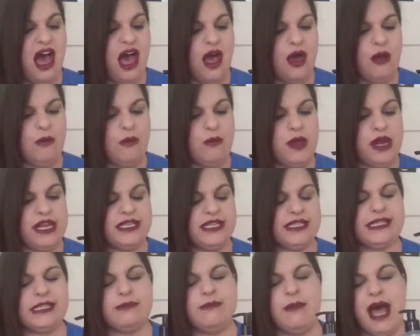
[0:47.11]
um, but it
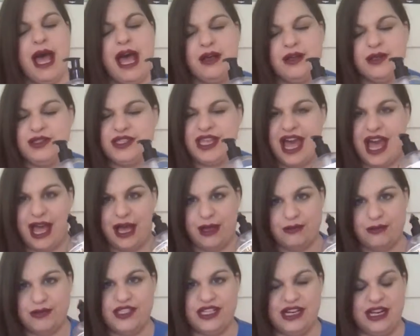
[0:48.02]
smells
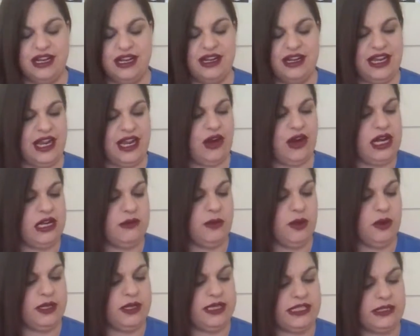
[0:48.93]
absolutely
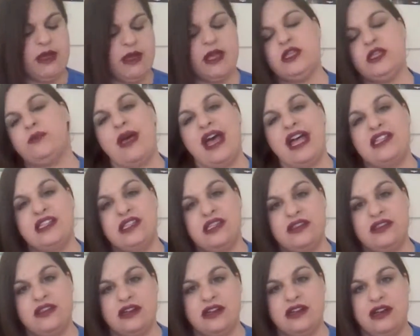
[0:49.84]
incredible. It smells
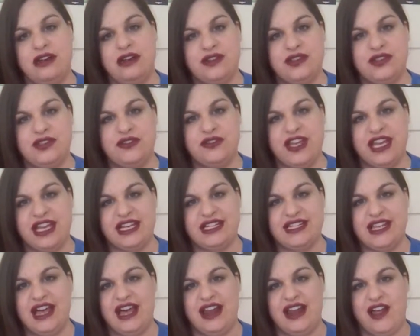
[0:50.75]
better than a lot of
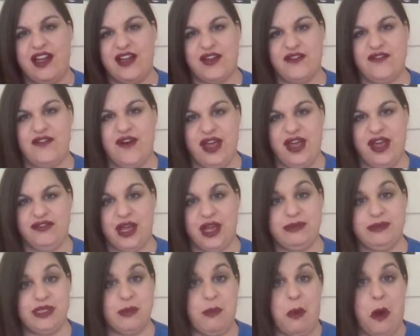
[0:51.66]
things that are like five
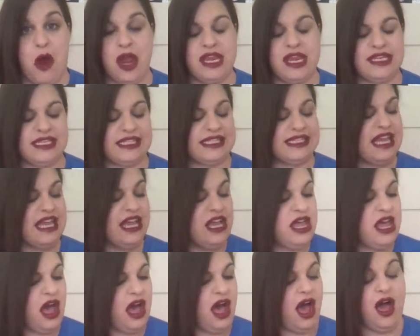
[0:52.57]
times the price
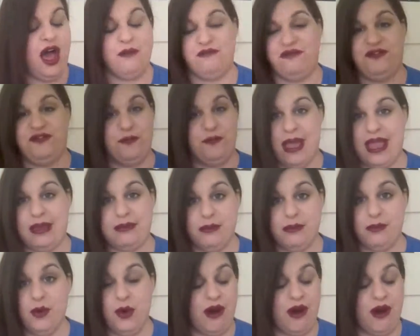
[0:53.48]

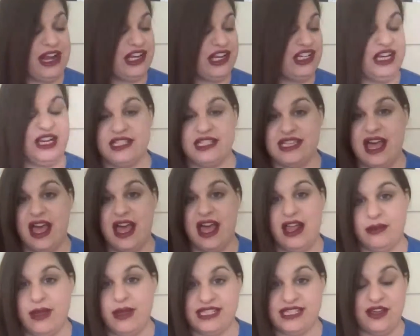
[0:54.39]
maybe more actually, because that
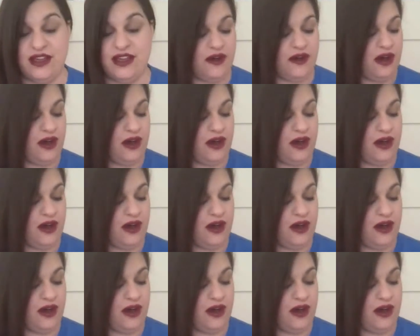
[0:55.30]
only makes it a